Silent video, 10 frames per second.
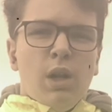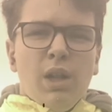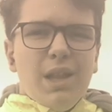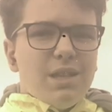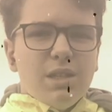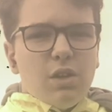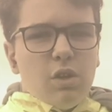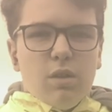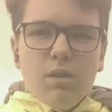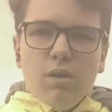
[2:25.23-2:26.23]
that's a
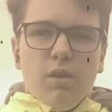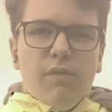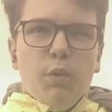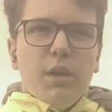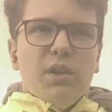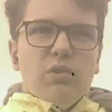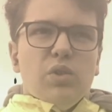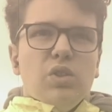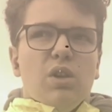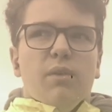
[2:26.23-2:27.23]
good 34 years
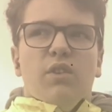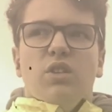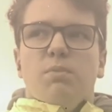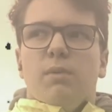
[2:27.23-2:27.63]
in service.